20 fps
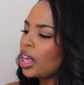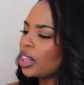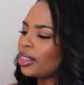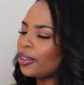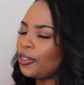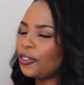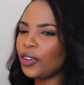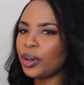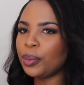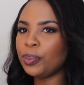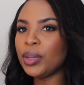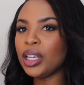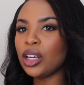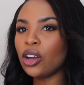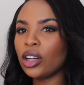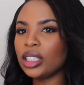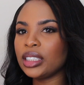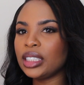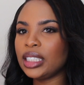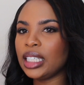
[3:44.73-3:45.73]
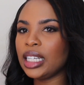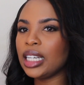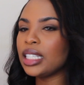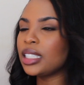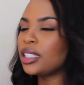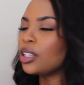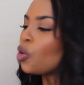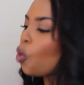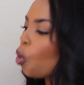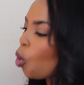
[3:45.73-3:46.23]
the FITME
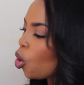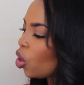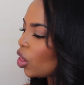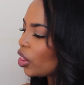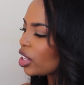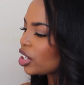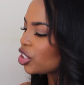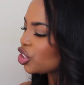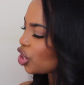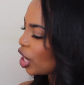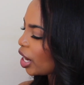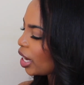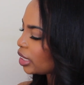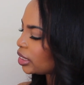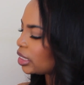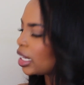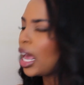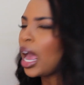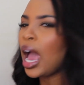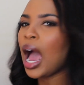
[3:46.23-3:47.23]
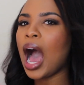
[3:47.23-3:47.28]
concealers in all the shades.